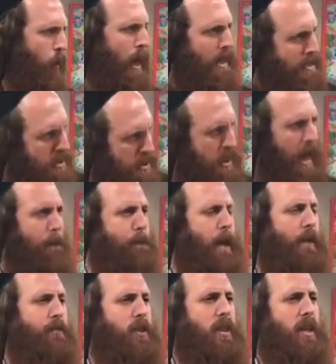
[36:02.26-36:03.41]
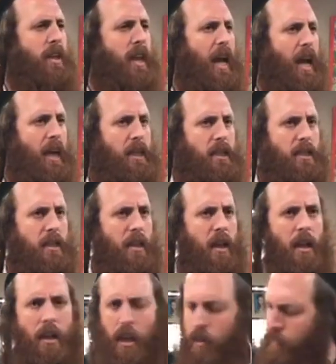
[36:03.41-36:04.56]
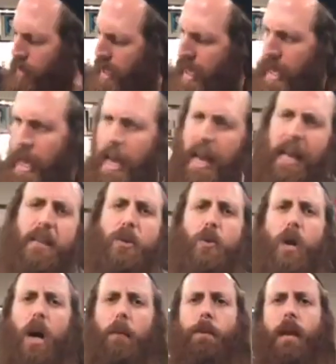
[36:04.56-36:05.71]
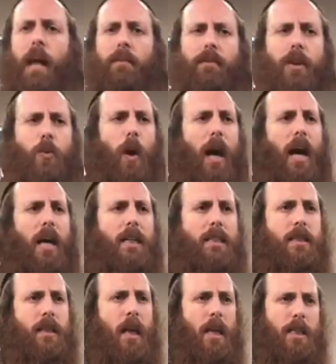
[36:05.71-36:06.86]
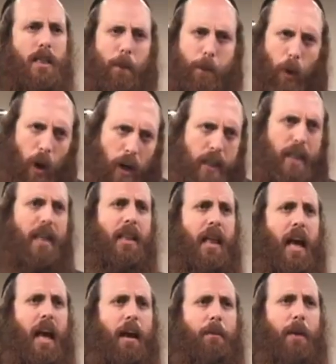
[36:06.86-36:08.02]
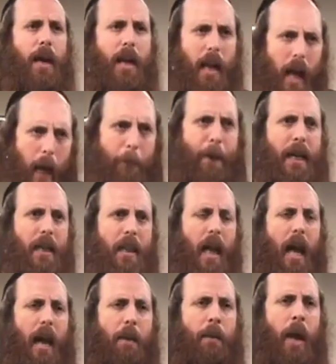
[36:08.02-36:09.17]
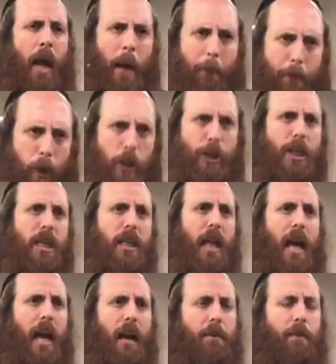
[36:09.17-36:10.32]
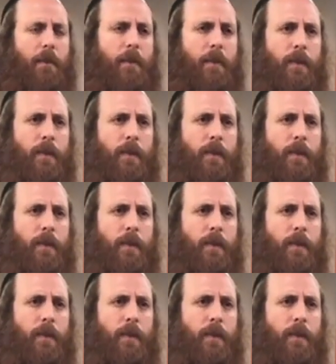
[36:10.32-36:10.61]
one step after the next, giving a hand to our beloved ones, supporting them, and helping them, and pushing them,